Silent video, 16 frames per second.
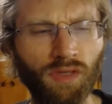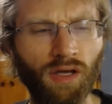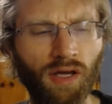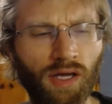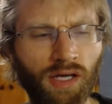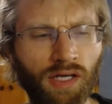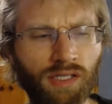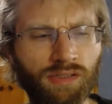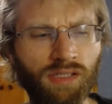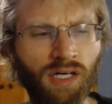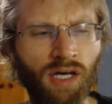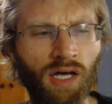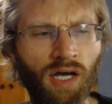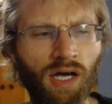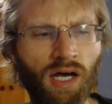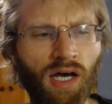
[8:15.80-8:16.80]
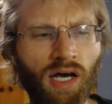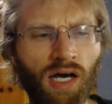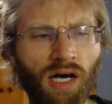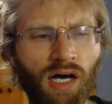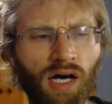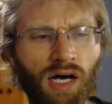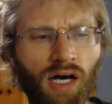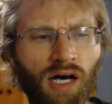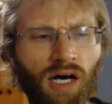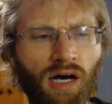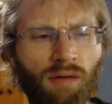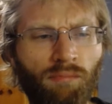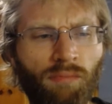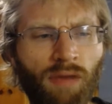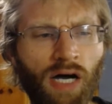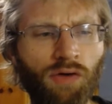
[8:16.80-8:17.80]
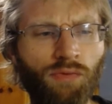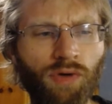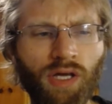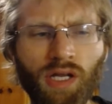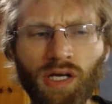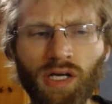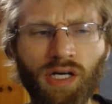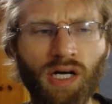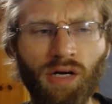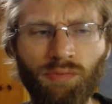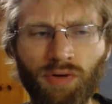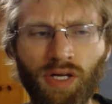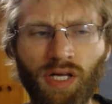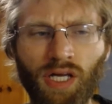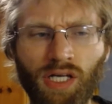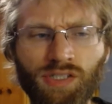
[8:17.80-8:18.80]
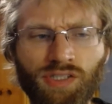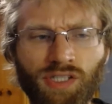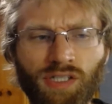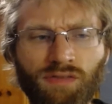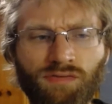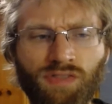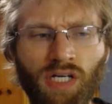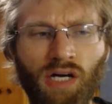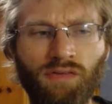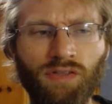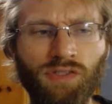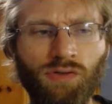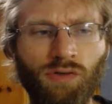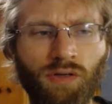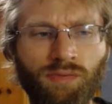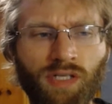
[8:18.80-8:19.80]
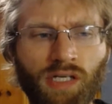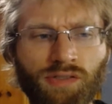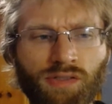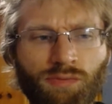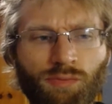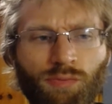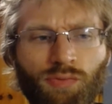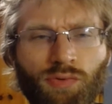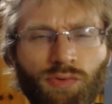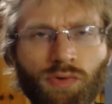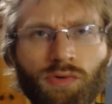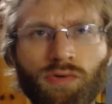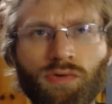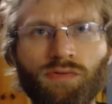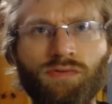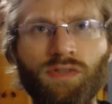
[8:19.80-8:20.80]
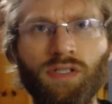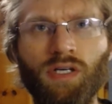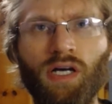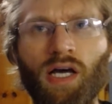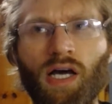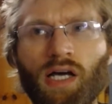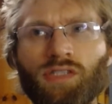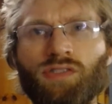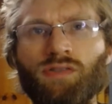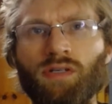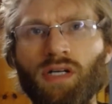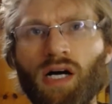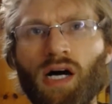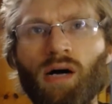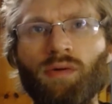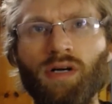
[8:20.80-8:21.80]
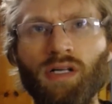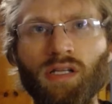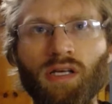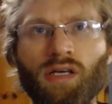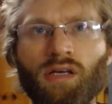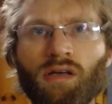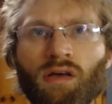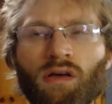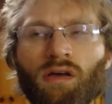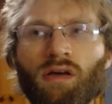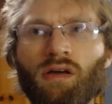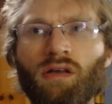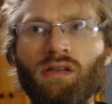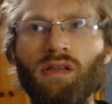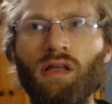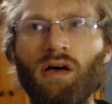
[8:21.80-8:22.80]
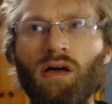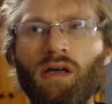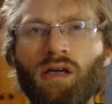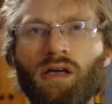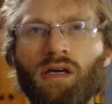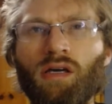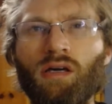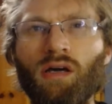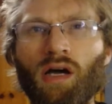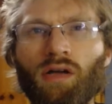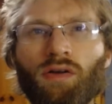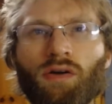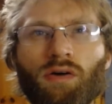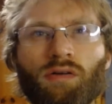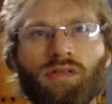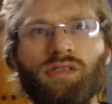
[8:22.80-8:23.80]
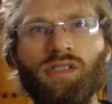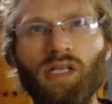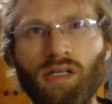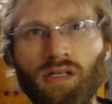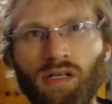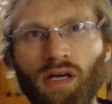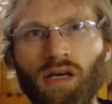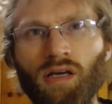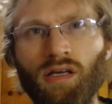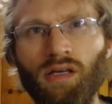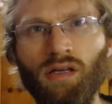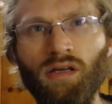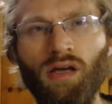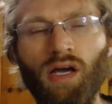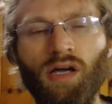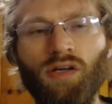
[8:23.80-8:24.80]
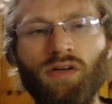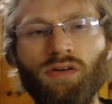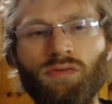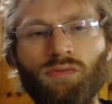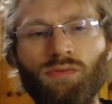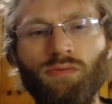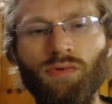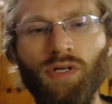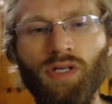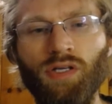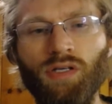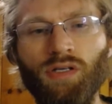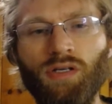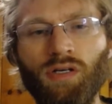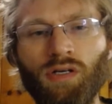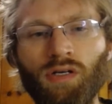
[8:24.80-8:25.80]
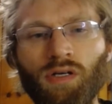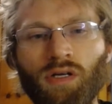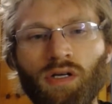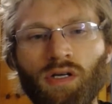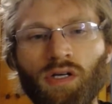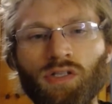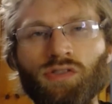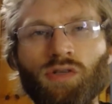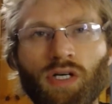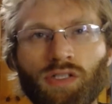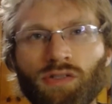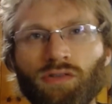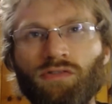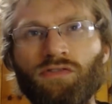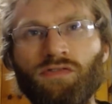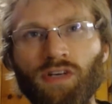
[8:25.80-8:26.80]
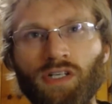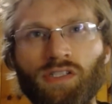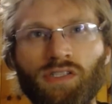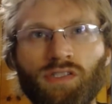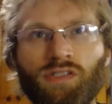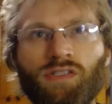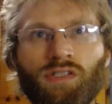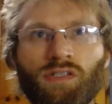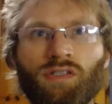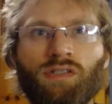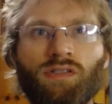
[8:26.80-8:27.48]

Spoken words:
and my reading comprehension of JavaScript has improved astronomically. Like, I noticed today I could read, so I do fixed